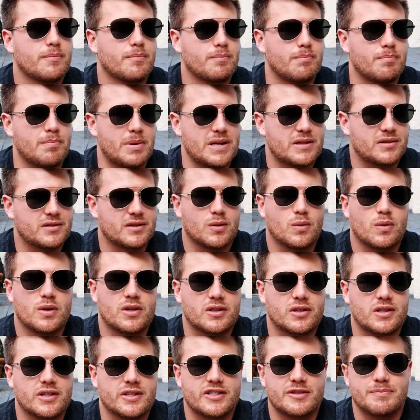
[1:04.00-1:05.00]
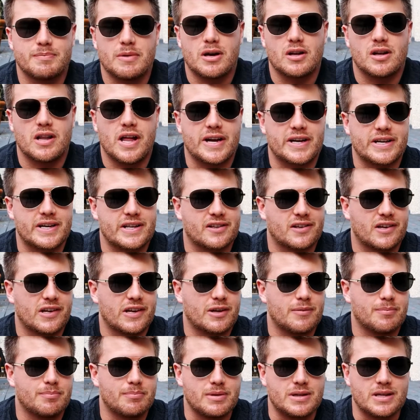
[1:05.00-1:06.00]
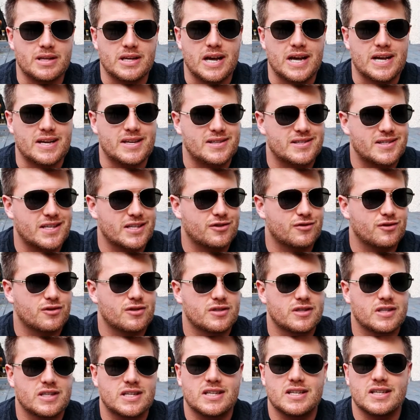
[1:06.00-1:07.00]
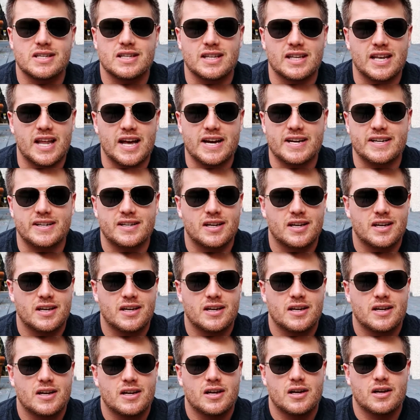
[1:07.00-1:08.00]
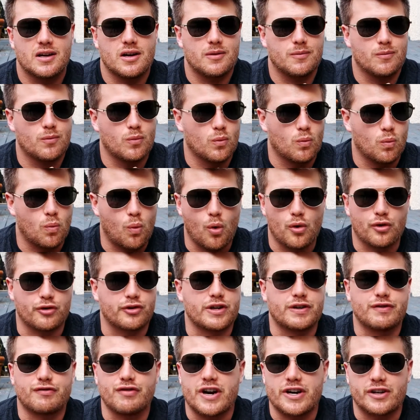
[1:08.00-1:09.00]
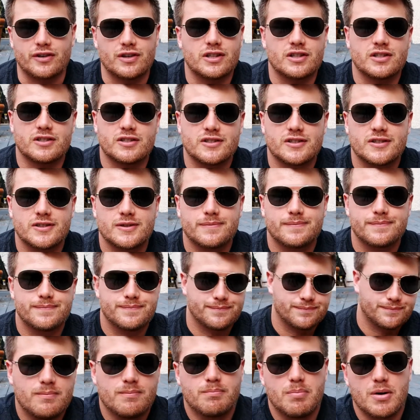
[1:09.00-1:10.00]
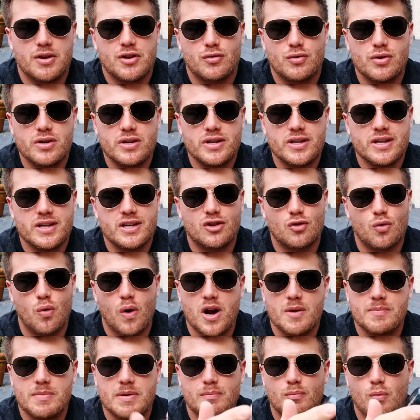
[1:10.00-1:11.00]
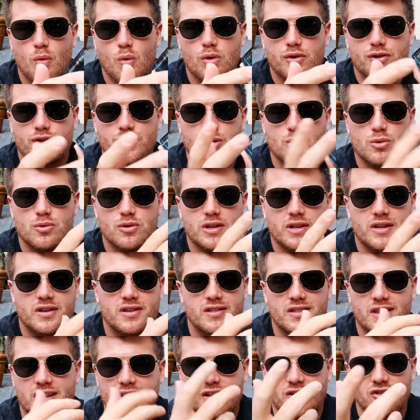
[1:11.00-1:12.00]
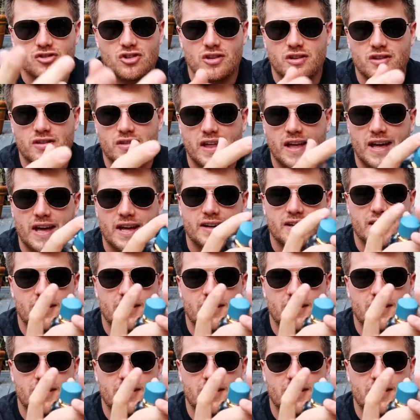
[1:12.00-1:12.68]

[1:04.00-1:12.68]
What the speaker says: Basically what it's going to smell like is going to be a citrusy, light, watery fragrance. But there really is quite a bit more to this than just that.